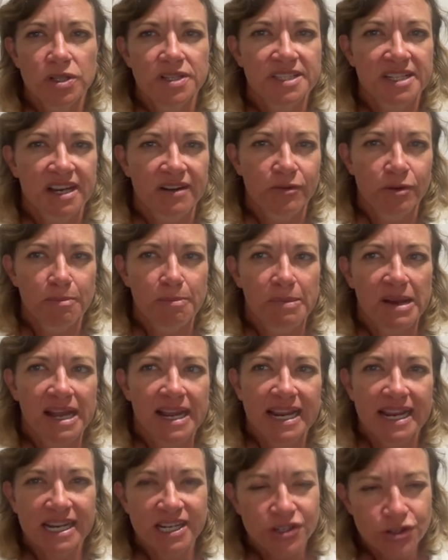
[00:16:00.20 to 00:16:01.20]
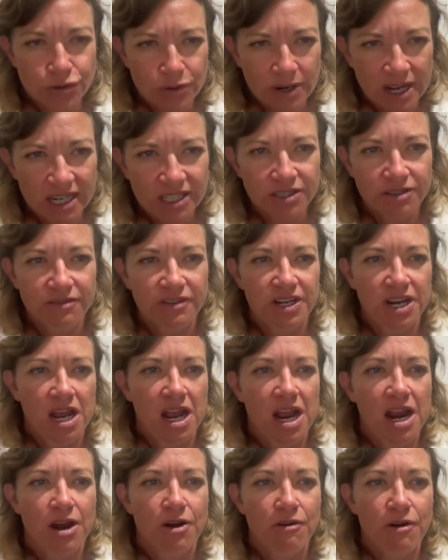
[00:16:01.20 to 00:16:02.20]
is governed by interactive and
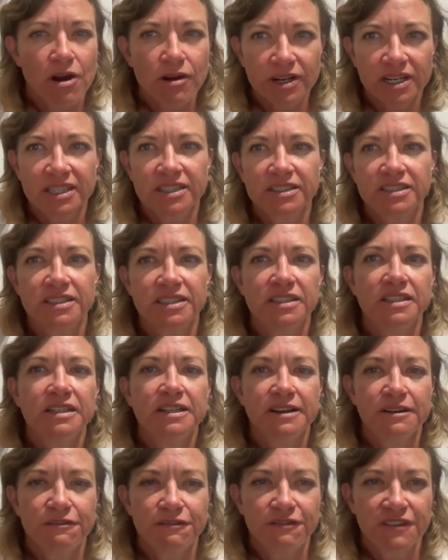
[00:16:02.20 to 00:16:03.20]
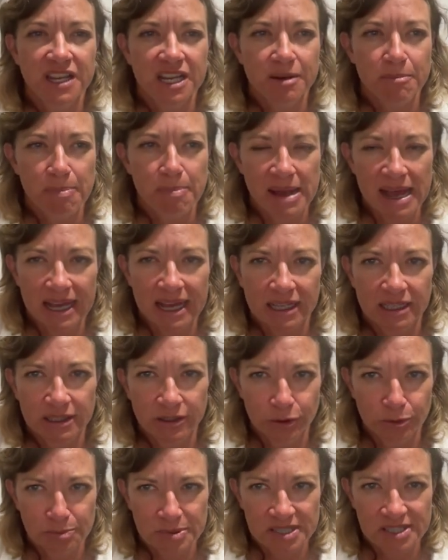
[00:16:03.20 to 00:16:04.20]
hierarchical feedback
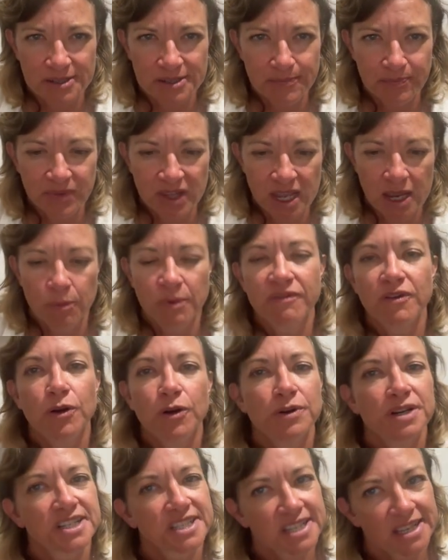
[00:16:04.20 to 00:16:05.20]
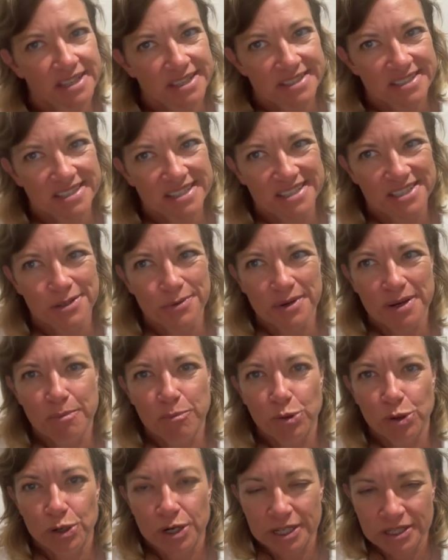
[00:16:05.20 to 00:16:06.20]
loops. And we've already said that sensory
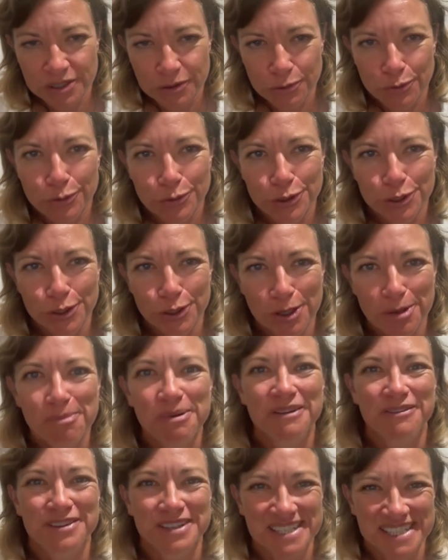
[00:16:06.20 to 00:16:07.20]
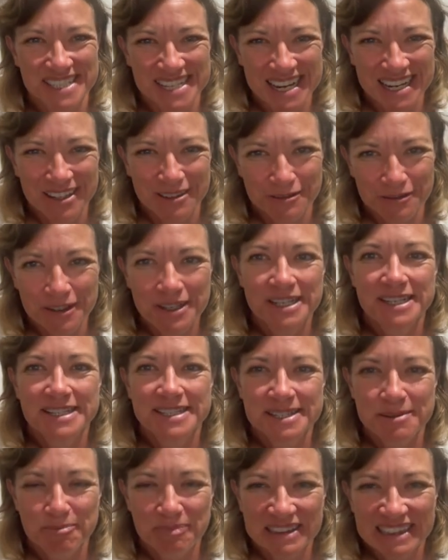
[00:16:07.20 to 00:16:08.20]
input is crucial, but for the sake of
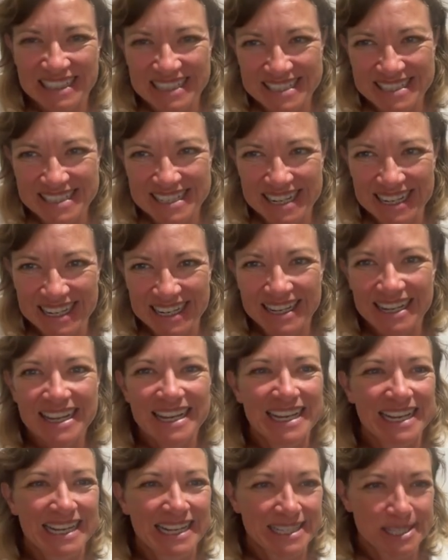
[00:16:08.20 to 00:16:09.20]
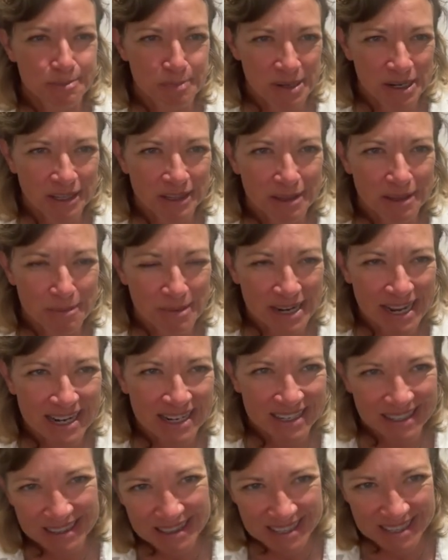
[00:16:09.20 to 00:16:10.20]
simplicity, it's been
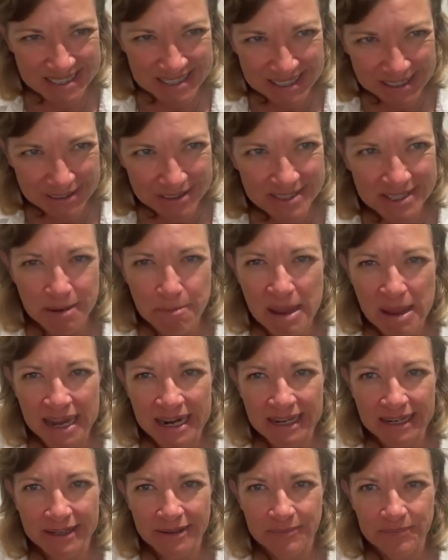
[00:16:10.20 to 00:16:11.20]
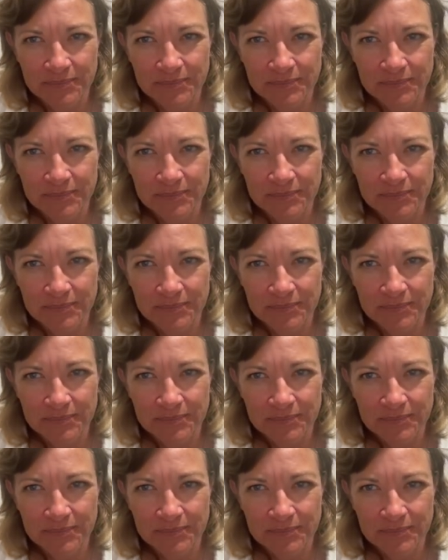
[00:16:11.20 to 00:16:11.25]
eliminated in this little schematic.